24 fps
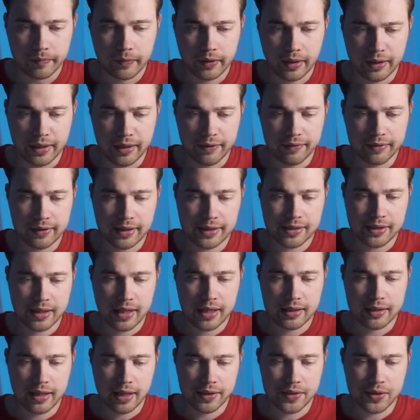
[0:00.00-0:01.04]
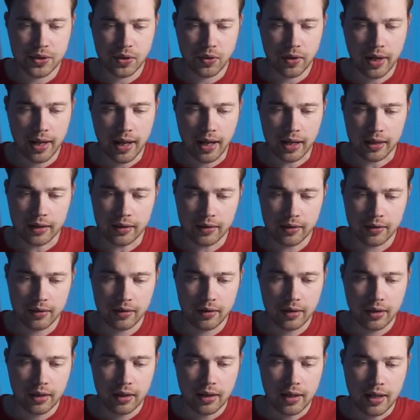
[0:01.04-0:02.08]
If, let's say, that's your A
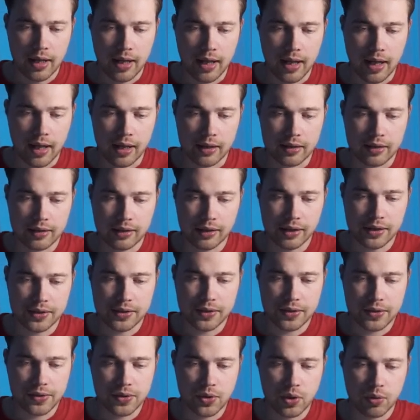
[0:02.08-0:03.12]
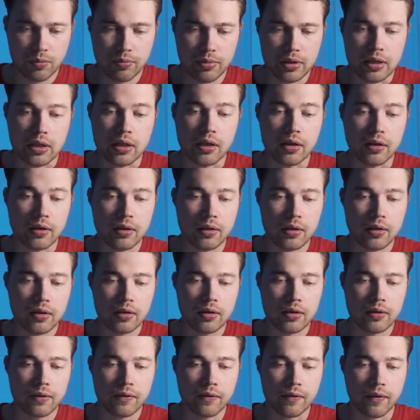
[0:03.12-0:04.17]
and this is your B,
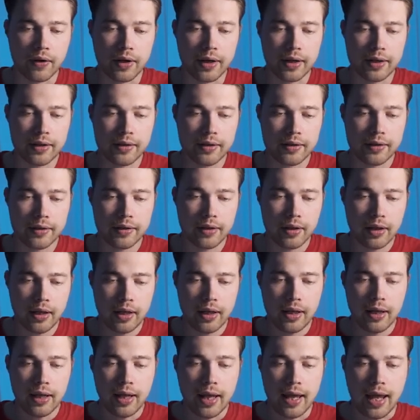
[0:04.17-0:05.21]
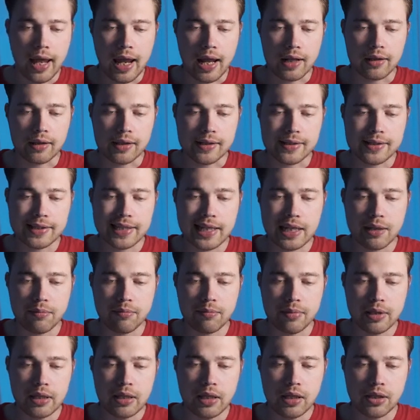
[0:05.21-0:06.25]
right? And let's say
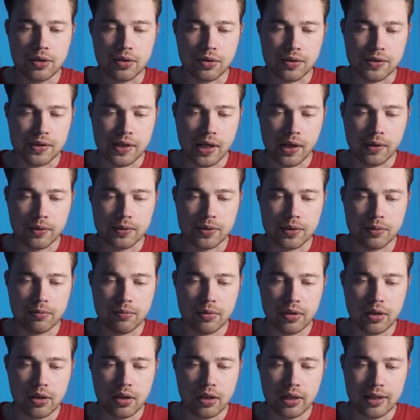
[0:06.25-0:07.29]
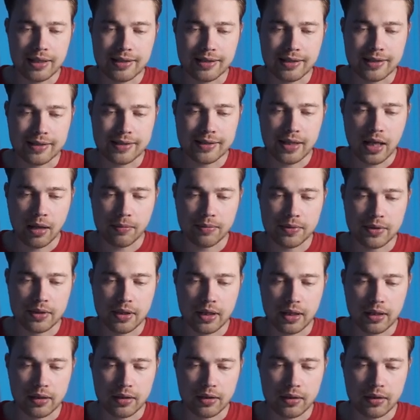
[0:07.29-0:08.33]
B turns out to be a
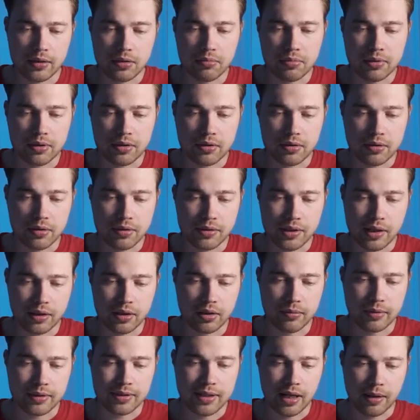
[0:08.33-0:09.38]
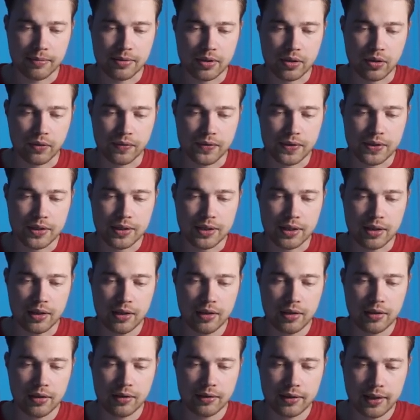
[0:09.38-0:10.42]
subset of C,
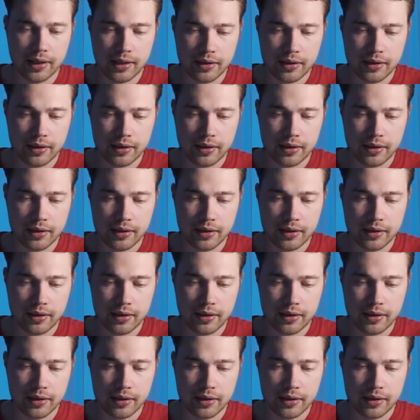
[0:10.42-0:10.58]
like